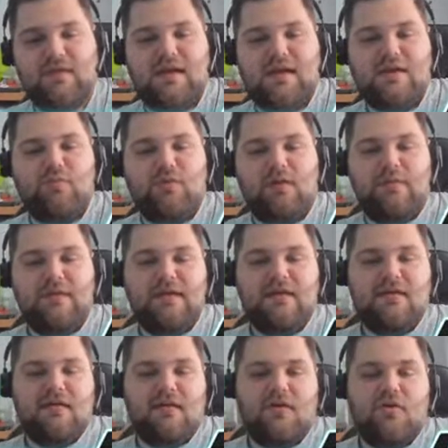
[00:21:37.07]
it will
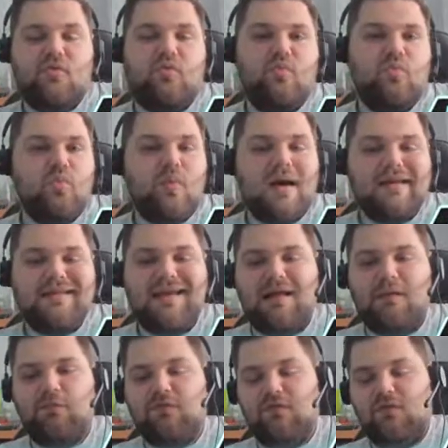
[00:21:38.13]
be quite
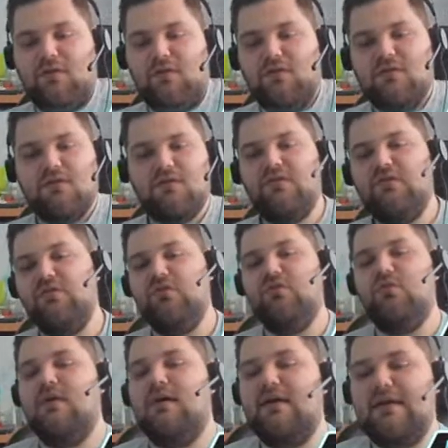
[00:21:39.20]
helpful
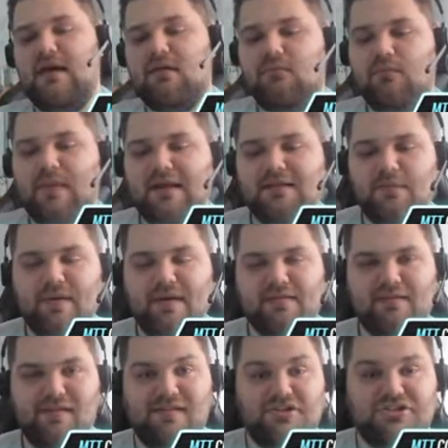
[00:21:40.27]
to make the best
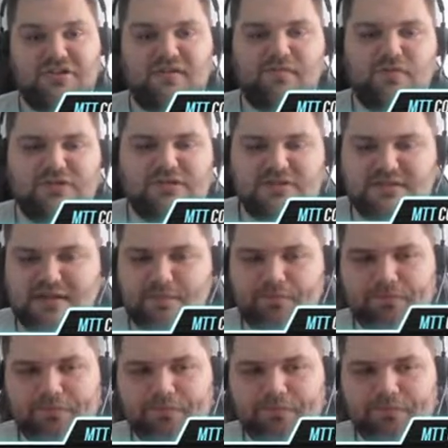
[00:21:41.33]
decisions versus them.